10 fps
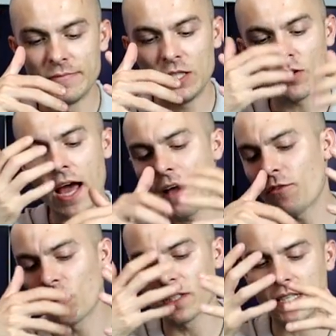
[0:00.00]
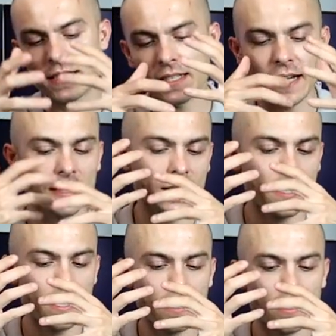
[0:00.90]
you have all these kind
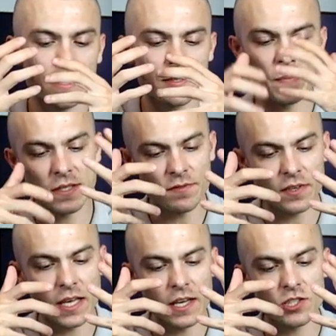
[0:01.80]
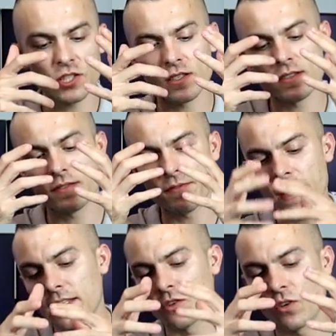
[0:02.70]
of specifications,
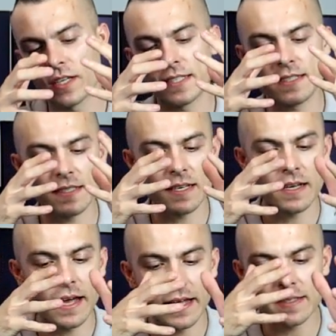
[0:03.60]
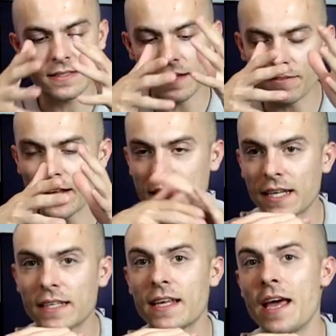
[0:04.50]
fan noise and stuff like
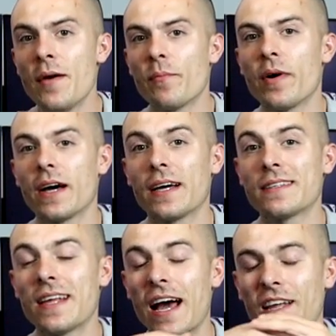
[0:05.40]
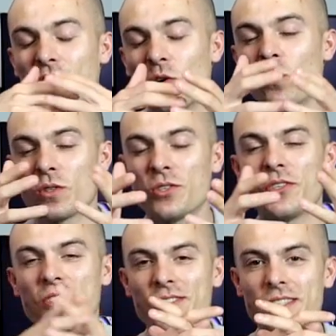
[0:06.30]
that, but I know what
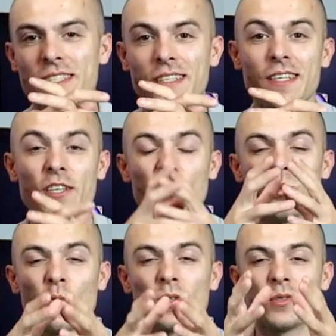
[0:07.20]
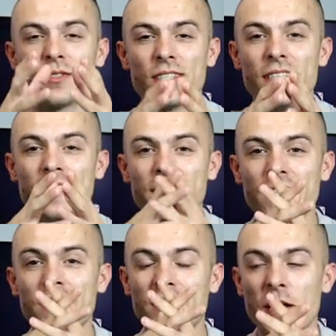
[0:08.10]
you're interested in. You want to see the